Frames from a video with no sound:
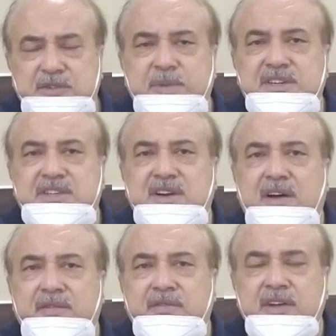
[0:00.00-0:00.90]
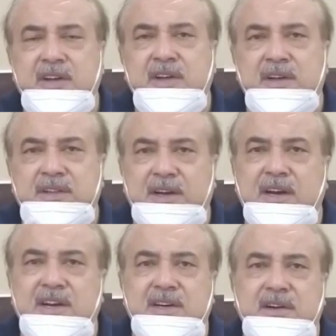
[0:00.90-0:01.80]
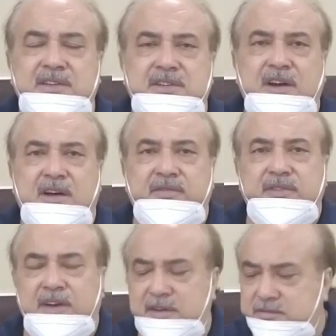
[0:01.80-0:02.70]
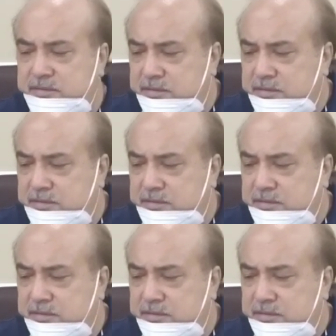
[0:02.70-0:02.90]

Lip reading: management staff, the clinical staff, the